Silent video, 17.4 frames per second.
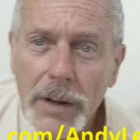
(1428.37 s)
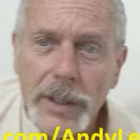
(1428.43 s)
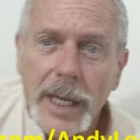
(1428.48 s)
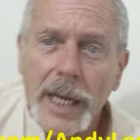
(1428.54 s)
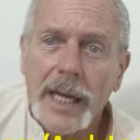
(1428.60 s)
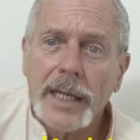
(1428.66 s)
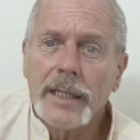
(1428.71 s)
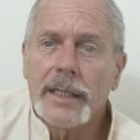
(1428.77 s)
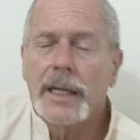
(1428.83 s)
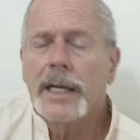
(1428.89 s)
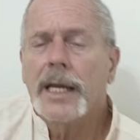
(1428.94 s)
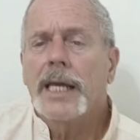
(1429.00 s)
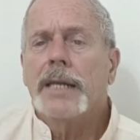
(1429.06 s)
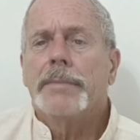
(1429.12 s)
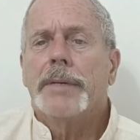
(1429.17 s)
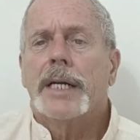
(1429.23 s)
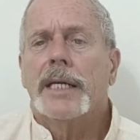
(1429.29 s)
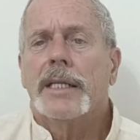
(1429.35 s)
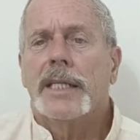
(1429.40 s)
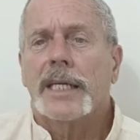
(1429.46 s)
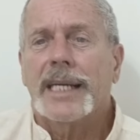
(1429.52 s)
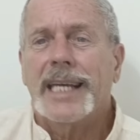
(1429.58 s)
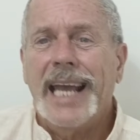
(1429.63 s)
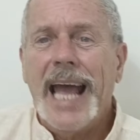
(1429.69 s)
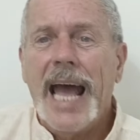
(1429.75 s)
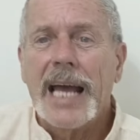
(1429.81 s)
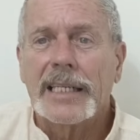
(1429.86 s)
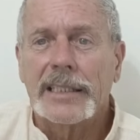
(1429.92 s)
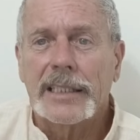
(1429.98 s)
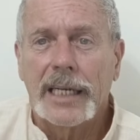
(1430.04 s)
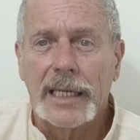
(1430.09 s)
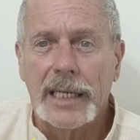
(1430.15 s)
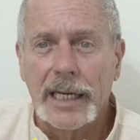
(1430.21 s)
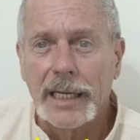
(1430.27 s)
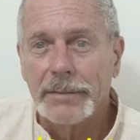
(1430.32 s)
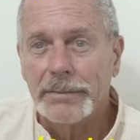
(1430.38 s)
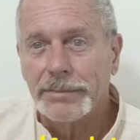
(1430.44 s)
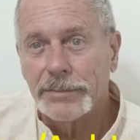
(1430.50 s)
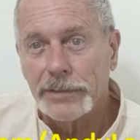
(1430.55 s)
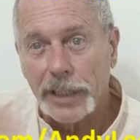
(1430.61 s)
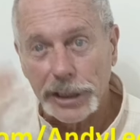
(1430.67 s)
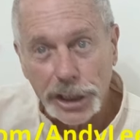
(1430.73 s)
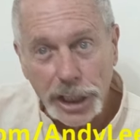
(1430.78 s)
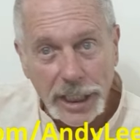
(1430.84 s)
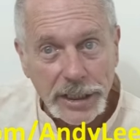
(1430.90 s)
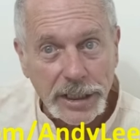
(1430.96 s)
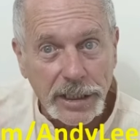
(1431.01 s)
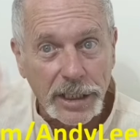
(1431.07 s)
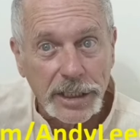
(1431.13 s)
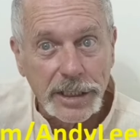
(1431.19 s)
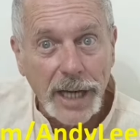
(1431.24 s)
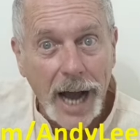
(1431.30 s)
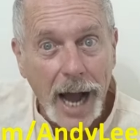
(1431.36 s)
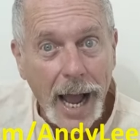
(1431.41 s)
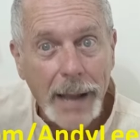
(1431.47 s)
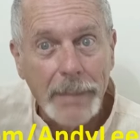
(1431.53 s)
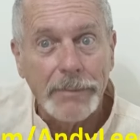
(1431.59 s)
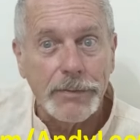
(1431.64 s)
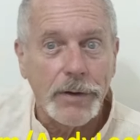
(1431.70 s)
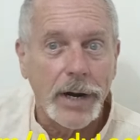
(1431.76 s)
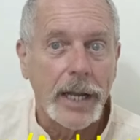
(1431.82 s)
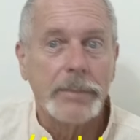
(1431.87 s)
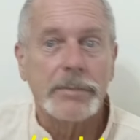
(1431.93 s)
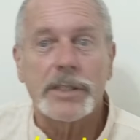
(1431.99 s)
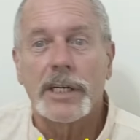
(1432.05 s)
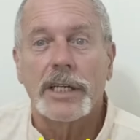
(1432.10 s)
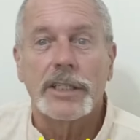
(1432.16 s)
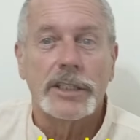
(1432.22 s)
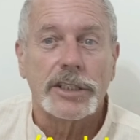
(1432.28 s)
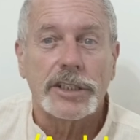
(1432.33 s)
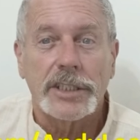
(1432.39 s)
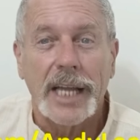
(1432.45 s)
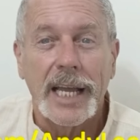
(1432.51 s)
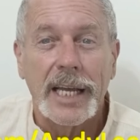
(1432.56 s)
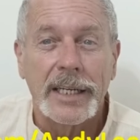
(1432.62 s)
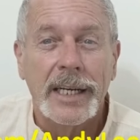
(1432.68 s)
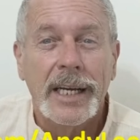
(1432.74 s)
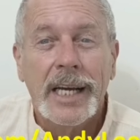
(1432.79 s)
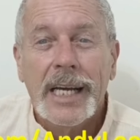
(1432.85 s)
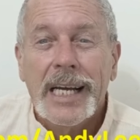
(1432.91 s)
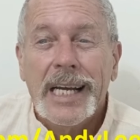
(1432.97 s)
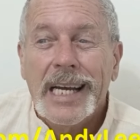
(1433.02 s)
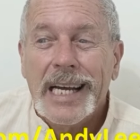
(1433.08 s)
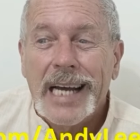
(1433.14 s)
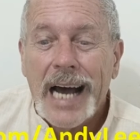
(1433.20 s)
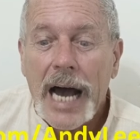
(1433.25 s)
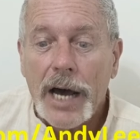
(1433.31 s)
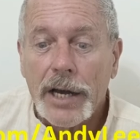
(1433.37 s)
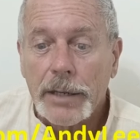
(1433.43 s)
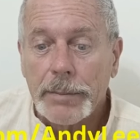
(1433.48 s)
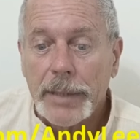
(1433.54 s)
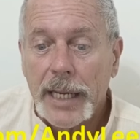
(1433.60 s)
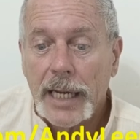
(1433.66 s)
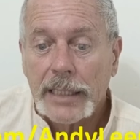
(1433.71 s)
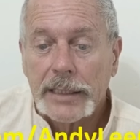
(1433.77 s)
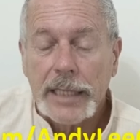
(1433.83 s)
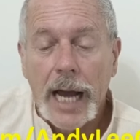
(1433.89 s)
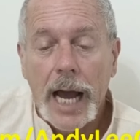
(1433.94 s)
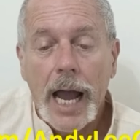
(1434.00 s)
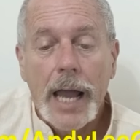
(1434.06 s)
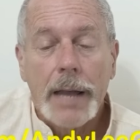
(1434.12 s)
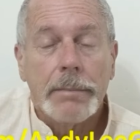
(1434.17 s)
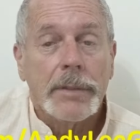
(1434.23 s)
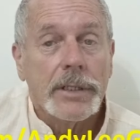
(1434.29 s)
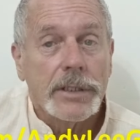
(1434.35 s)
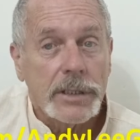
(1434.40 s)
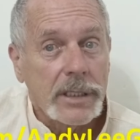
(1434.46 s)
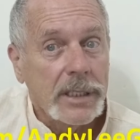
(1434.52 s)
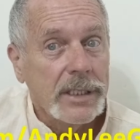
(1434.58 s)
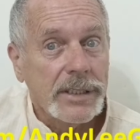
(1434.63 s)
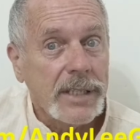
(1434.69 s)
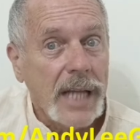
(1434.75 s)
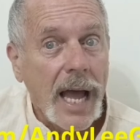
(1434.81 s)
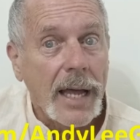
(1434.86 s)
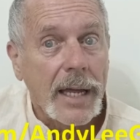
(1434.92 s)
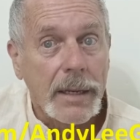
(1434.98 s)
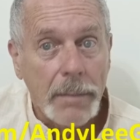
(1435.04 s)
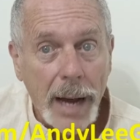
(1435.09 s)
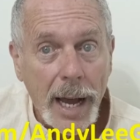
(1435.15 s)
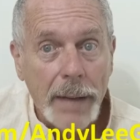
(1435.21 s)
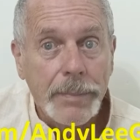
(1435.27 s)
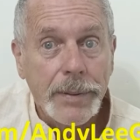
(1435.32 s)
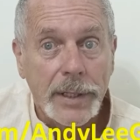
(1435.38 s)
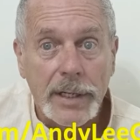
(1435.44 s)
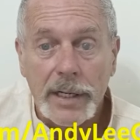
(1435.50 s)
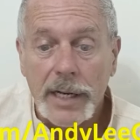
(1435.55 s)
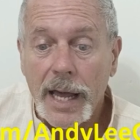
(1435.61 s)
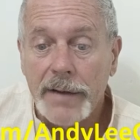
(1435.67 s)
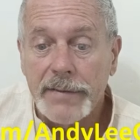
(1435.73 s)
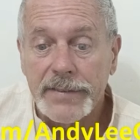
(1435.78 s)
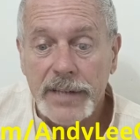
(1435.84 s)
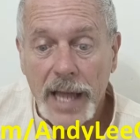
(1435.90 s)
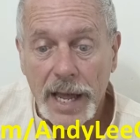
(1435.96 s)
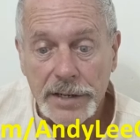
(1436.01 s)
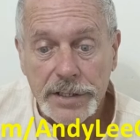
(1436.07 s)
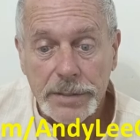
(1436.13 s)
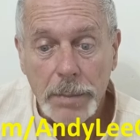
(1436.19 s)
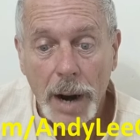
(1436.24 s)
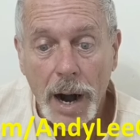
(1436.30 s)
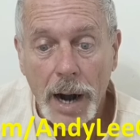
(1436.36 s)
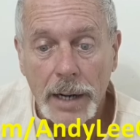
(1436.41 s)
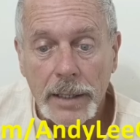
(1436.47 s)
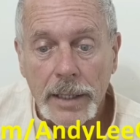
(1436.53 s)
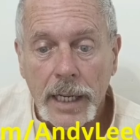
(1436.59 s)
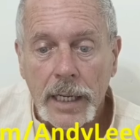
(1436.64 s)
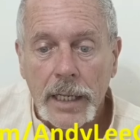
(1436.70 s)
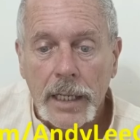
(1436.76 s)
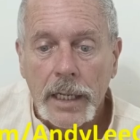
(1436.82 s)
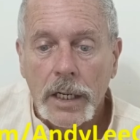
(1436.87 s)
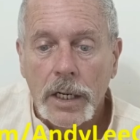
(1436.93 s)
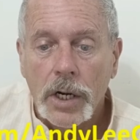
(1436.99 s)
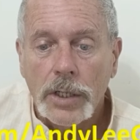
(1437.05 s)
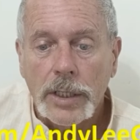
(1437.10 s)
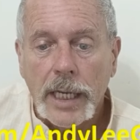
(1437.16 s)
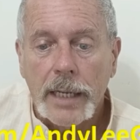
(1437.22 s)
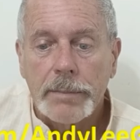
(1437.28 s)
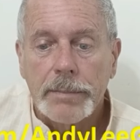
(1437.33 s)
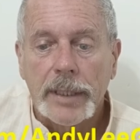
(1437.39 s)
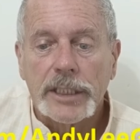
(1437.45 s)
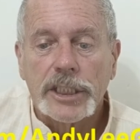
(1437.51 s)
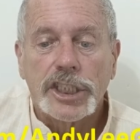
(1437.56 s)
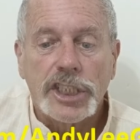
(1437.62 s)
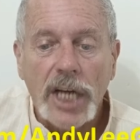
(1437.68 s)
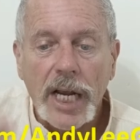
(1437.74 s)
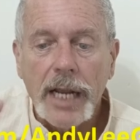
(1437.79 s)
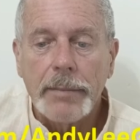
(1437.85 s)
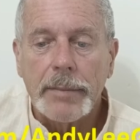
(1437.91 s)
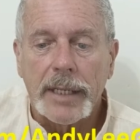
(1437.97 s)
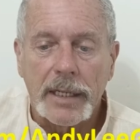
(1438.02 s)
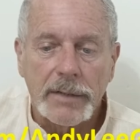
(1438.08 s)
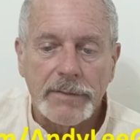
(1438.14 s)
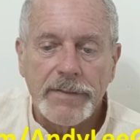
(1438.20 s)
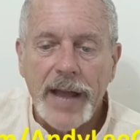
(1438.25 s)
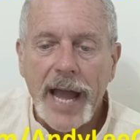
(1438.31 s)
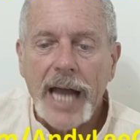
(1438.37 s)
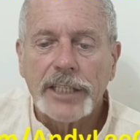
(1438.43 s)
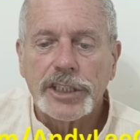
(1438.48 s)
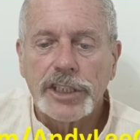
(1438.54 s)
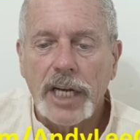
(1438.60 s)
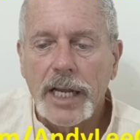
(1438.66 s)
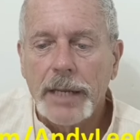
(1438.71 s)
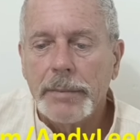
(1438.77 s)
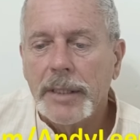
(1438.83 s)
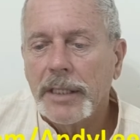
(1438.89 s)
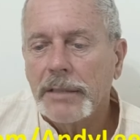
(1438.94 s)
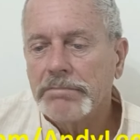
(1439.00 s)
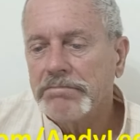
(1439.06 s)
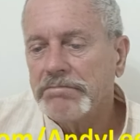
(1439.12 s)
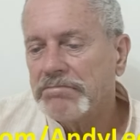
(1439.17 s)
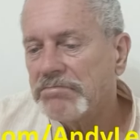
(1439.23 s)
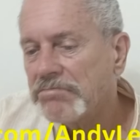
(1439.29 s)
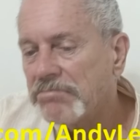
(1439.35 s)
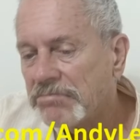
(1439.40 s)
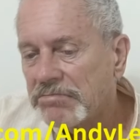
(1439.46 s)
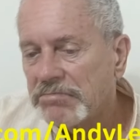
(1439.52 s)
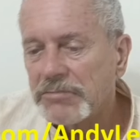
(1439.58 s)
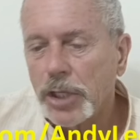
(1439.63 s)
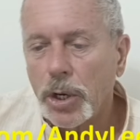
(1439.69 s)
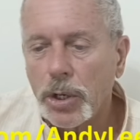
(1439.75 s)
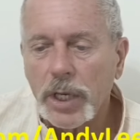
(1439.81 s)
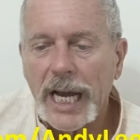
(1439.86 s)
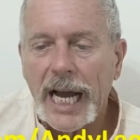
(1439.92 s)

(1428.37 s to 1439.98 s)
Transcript: Okay? Anybody that can't adjust their time frames and understand how to be on time is not, in my opinion, that smart. Okay, but shaming, fat shaming, no